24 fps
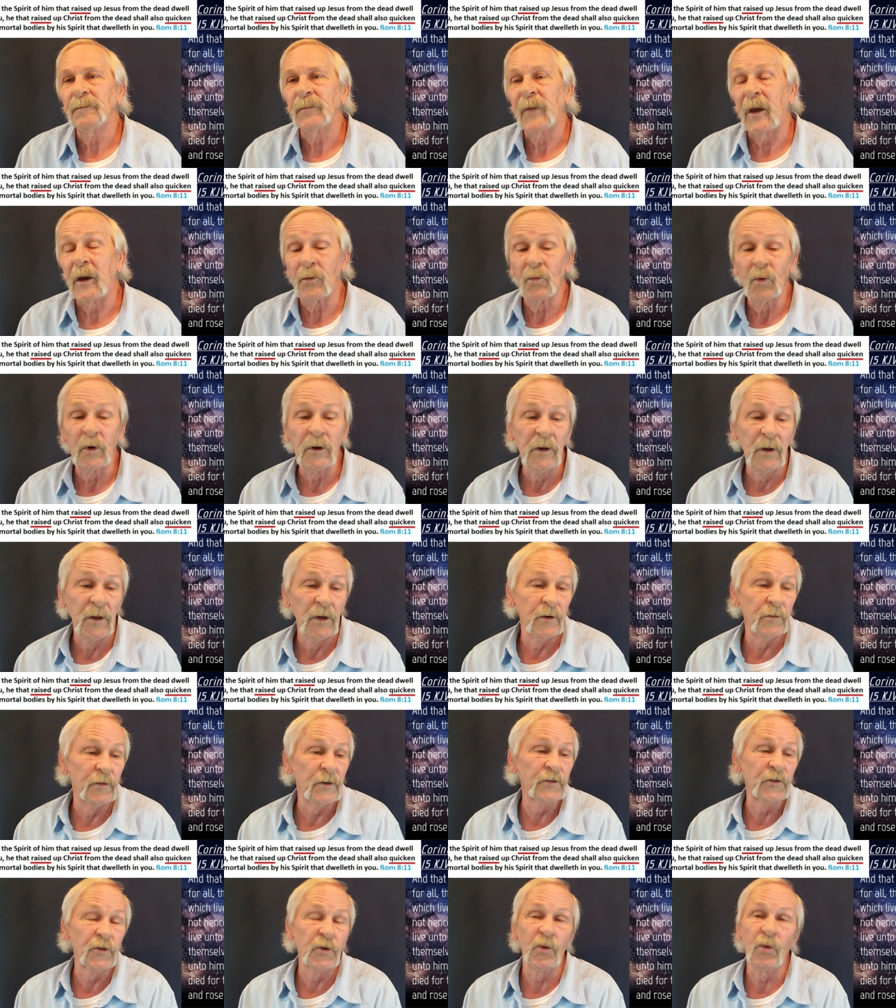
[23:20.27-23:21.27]
And we live
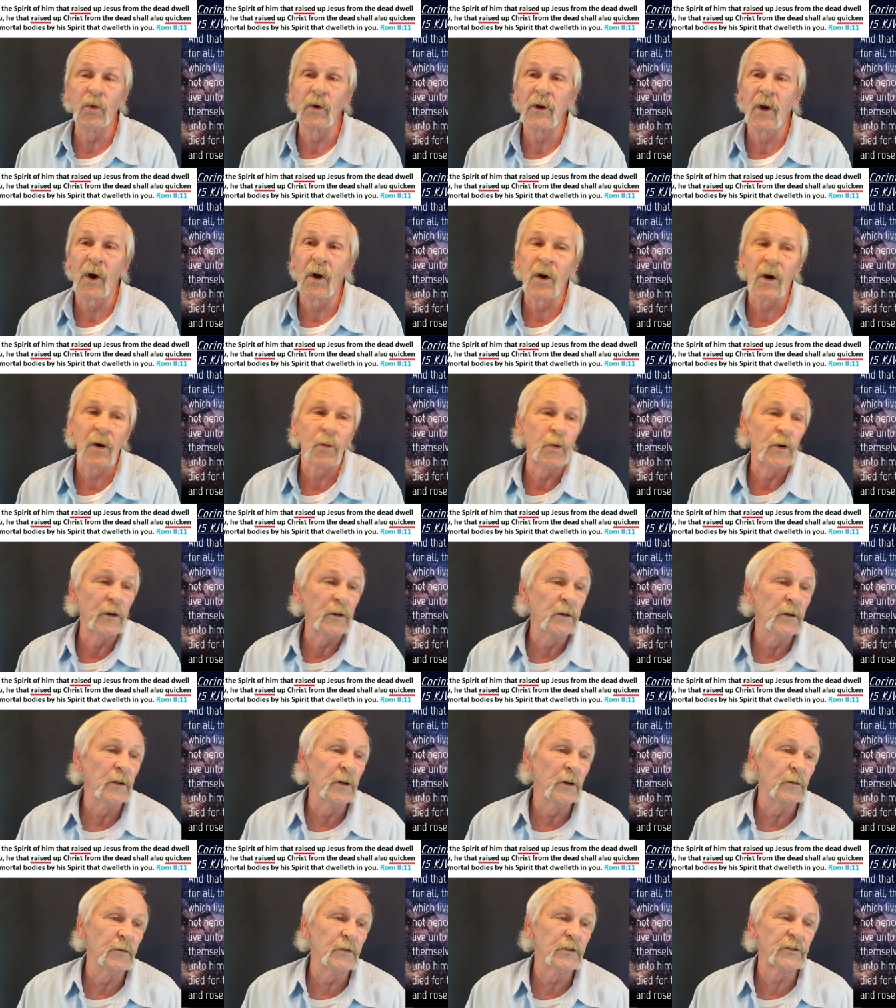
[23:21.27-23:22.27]
as who we are. We
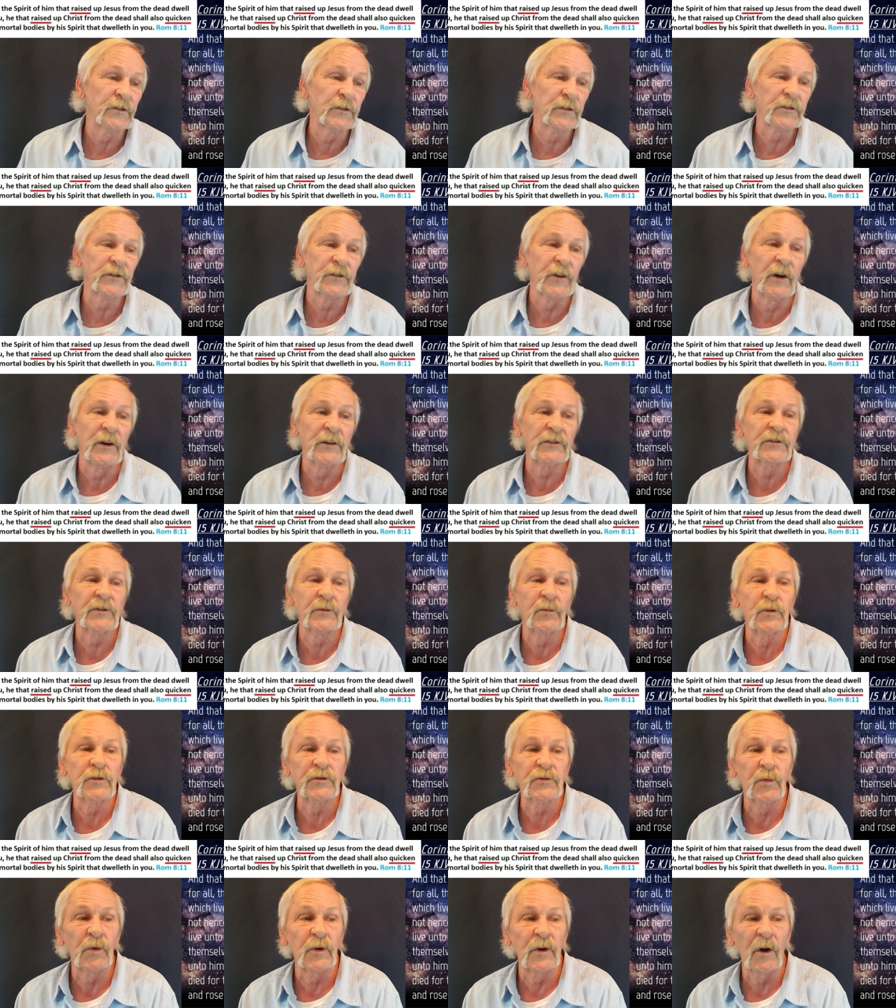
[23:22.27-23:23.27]
live as the saints in
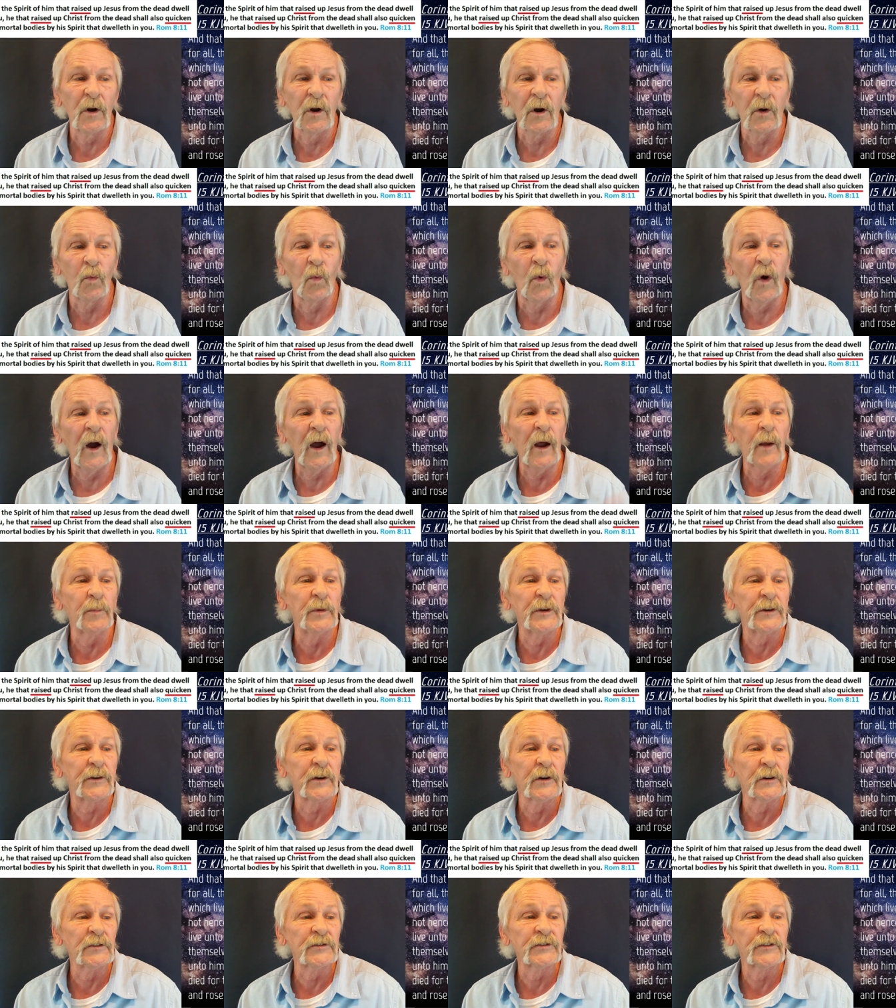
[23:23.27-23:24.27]
which we are. Why?
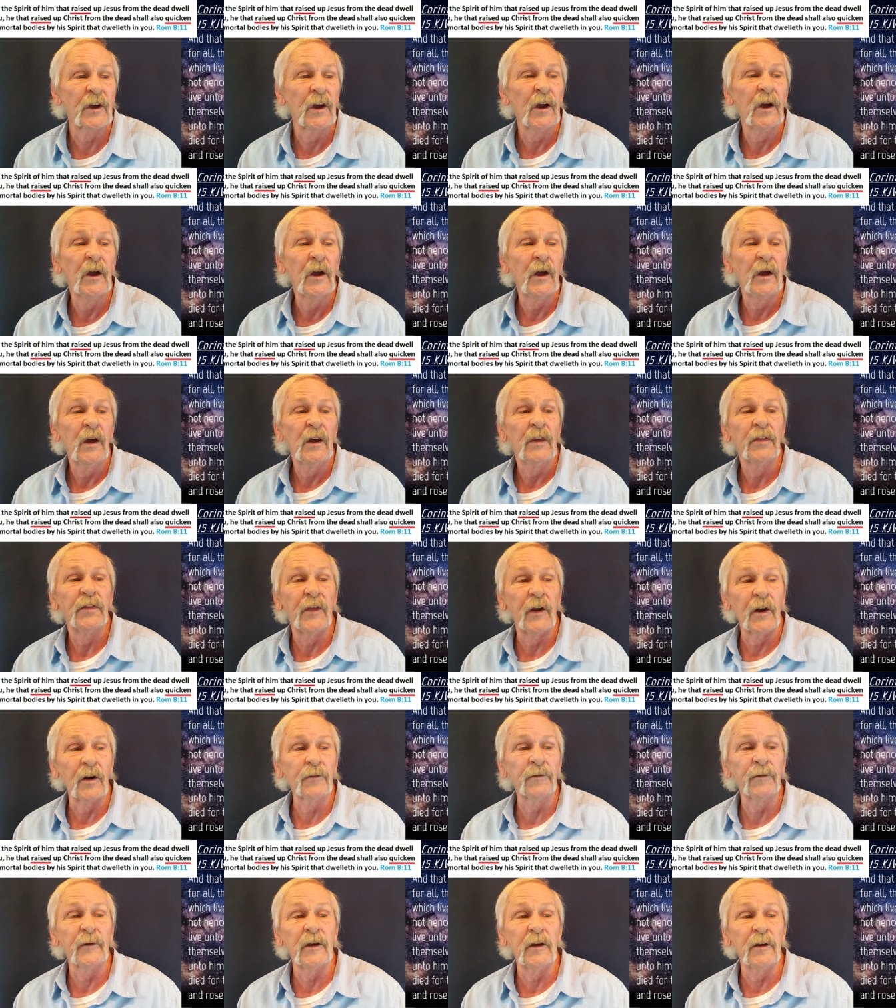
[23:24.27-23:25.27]
Because
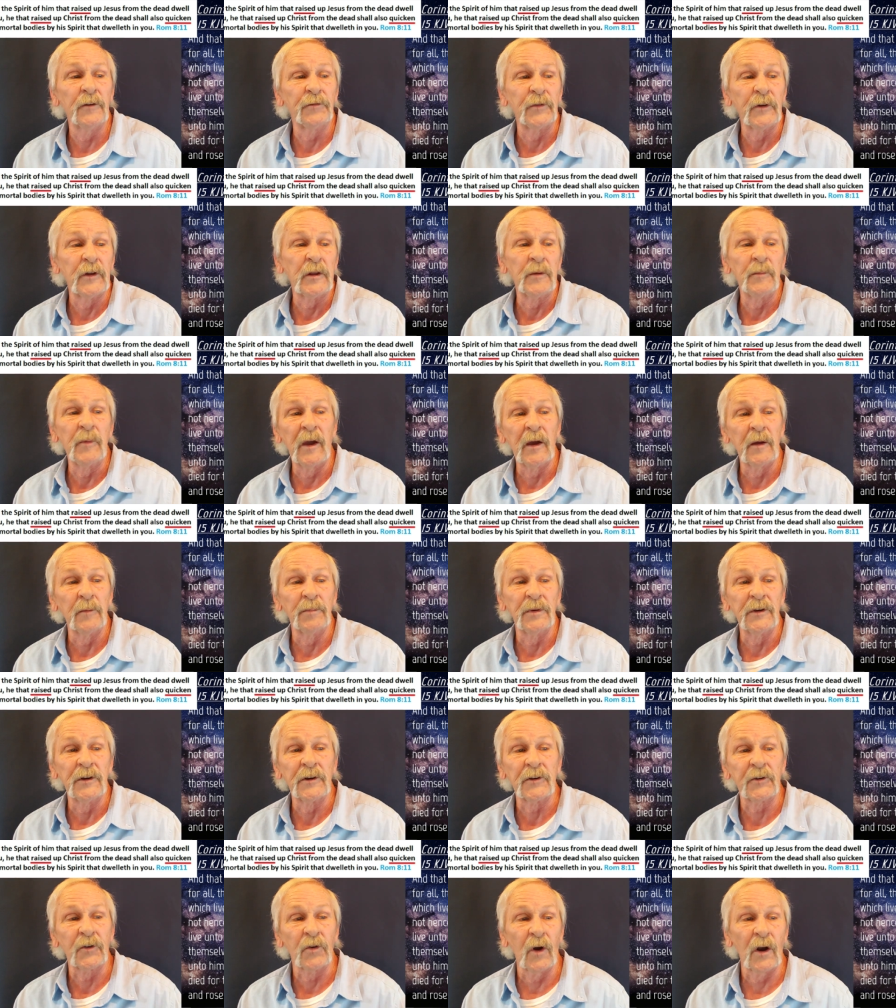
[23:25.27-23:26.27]
there, if any man
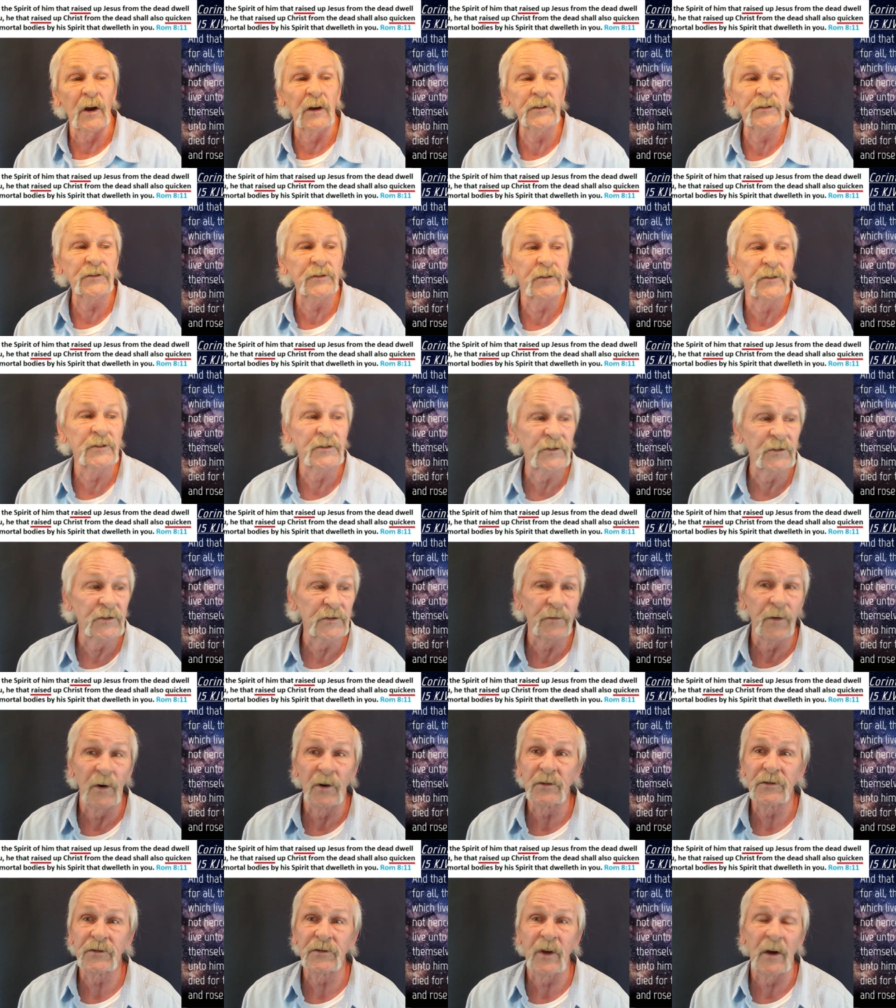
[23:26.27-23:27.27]
be in Christ, this is
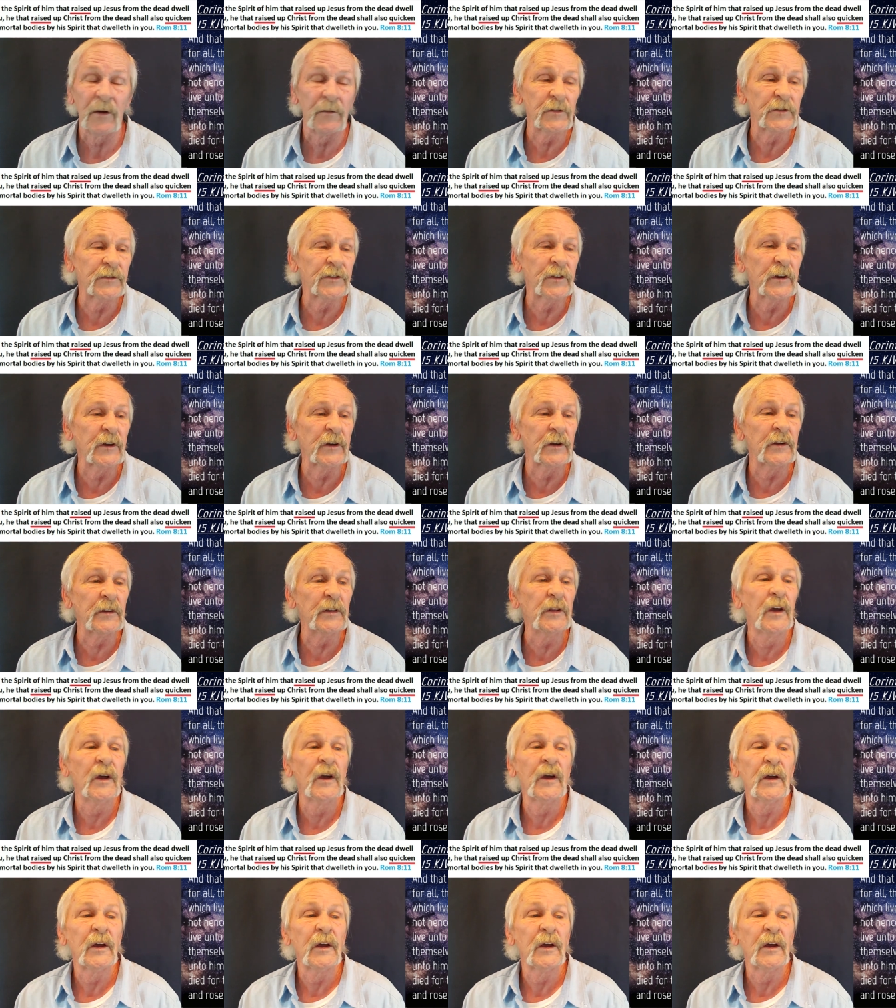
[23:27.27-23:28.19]
verse 17,